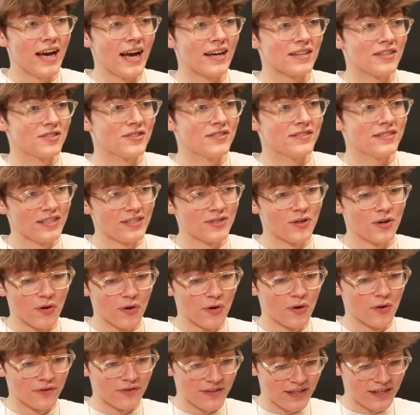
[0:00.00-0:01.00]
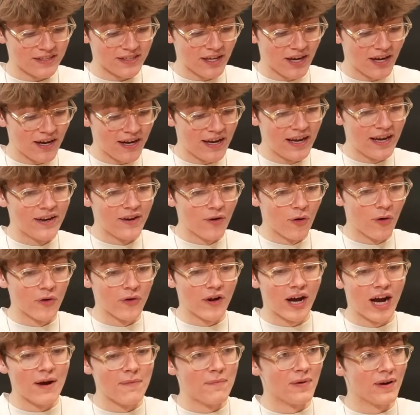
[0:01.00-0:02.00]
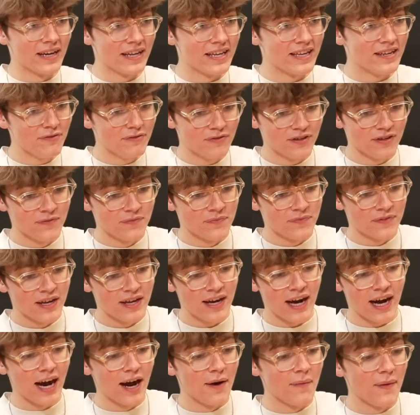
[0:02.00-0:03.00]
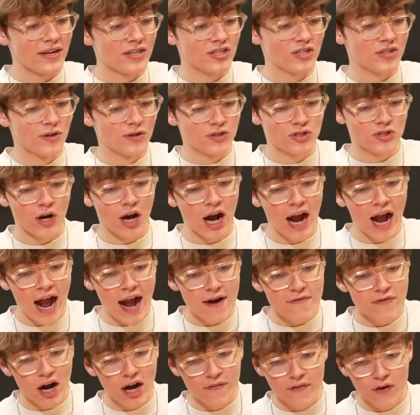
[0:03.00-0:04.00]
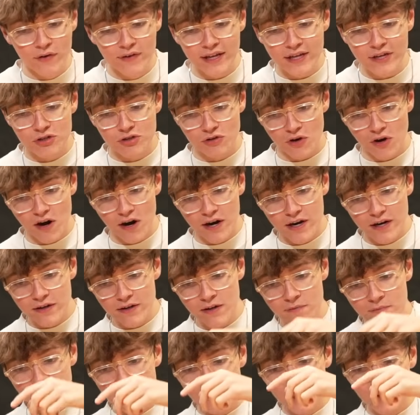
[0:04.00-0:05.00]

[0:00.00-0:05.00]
yes, these are all these are in order, I believe. I'm actually not sure. I have. I've only tried